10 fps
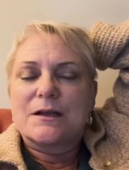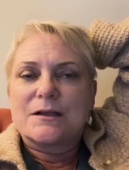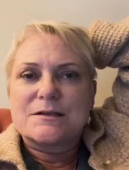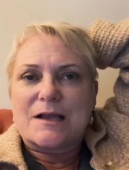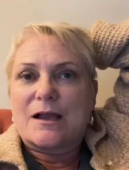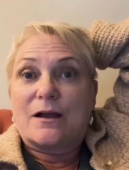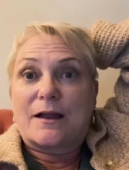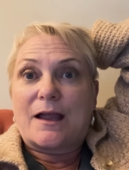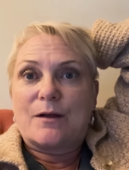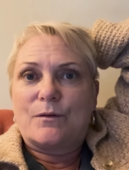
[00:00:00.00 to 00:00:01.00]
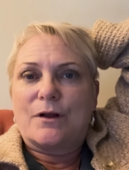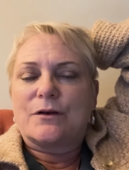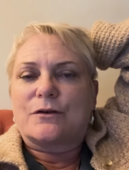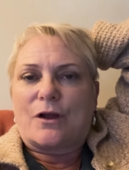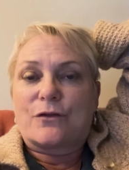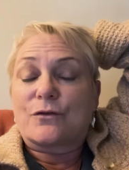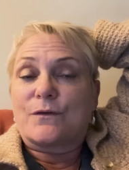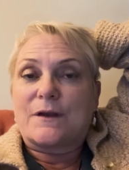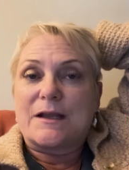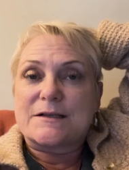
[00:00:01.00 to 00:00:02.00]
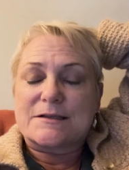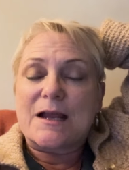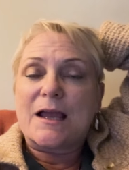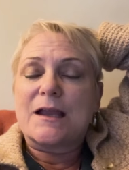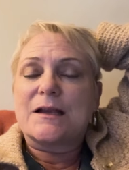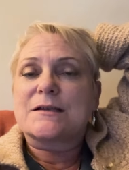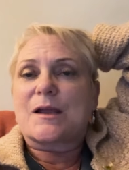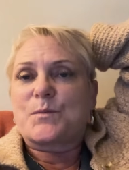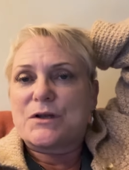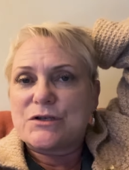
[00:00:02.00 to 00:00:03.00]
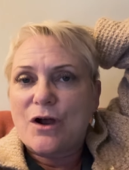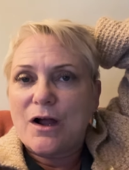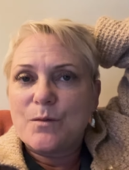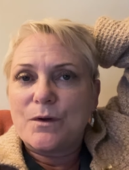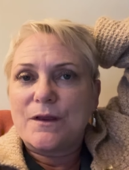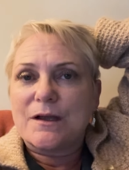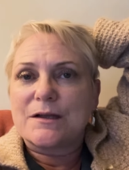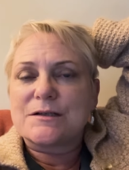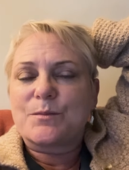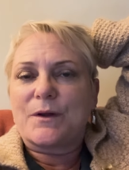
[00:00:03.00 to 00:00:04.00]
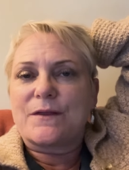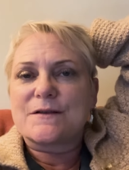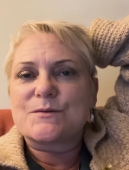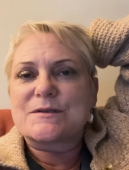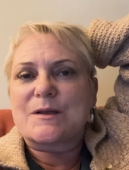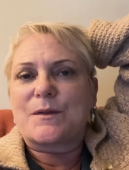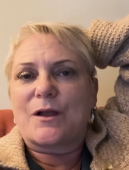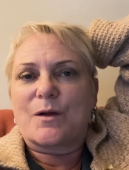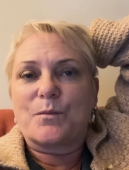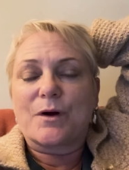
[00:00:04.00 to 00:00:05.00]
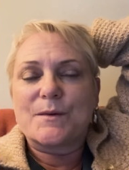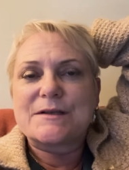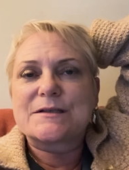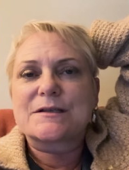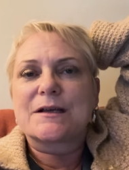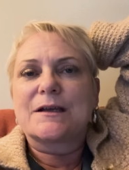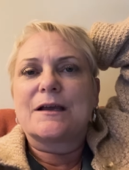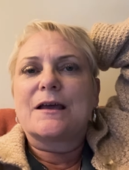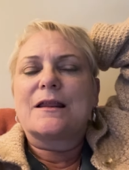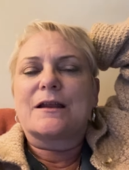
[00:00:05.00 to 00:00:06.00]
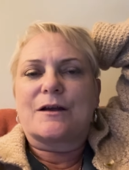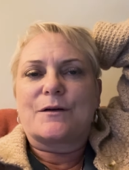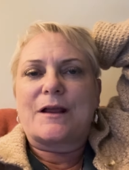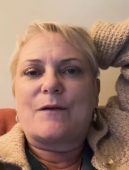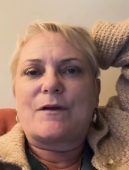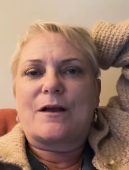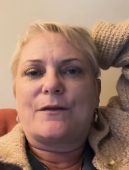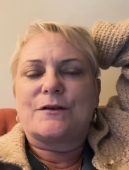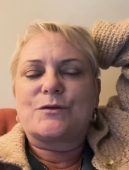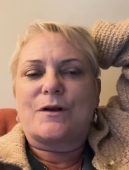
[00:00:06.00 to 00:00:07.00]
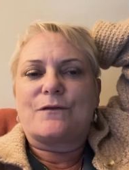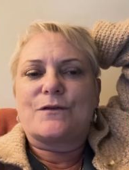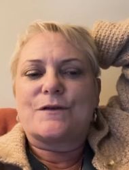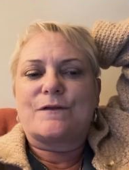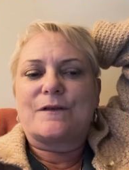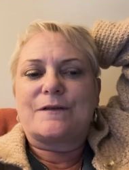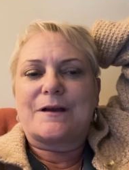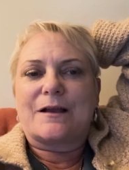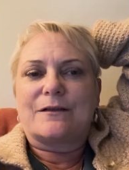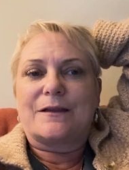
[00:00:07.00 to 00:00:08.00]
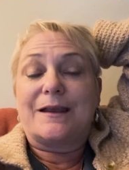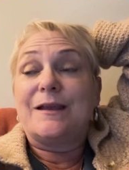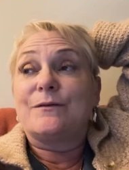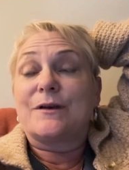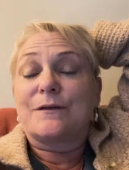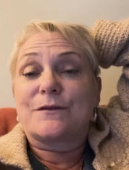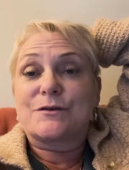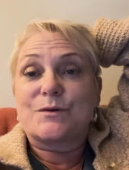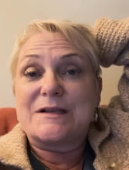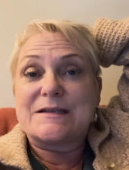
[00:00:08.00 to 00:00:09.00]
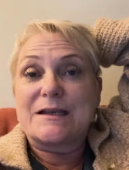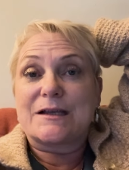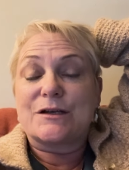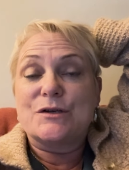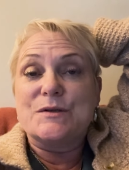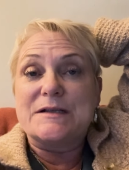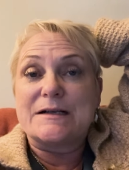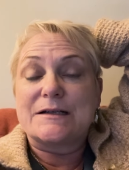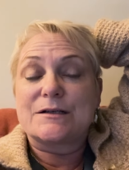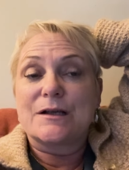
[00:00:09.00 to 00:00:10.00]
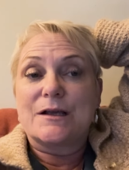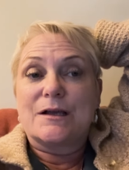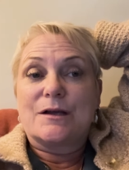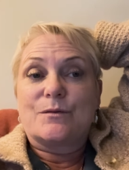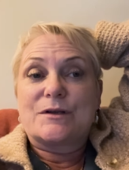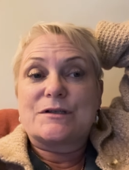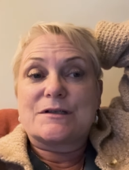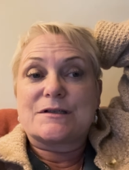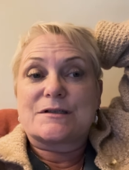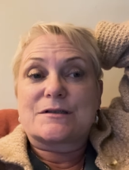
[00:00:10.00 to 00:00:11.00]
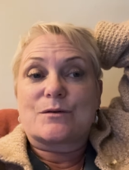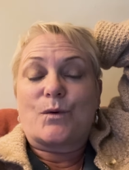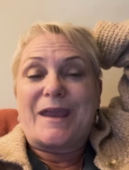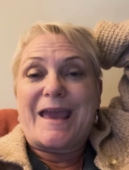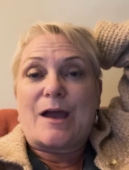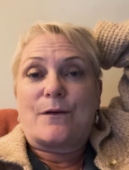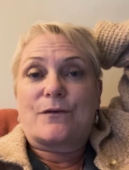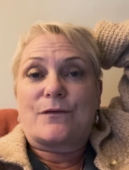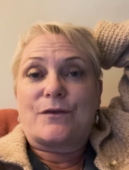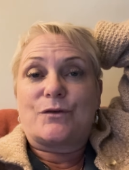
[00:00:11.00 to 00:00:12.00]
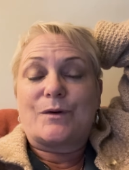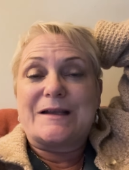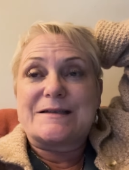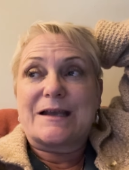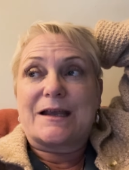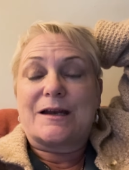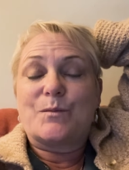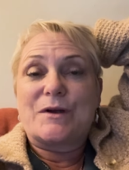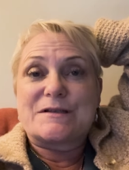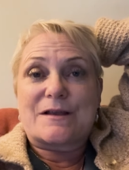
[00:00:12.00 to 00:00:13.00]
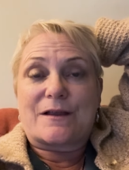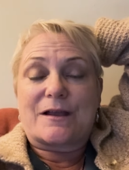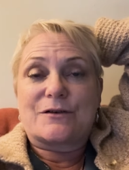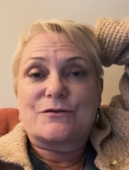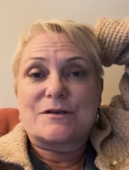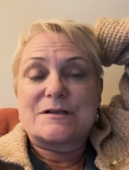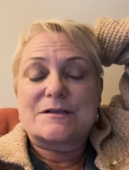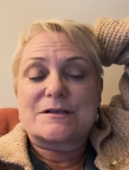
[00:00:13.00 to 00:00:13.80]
say, okay, well, I'd go through it the next day and take my time with it. But this was something I promised that I would have out on the 21st. It's now the evening of the 22nd in New Zealand, which is the wee hours of the 22nd in most other countries.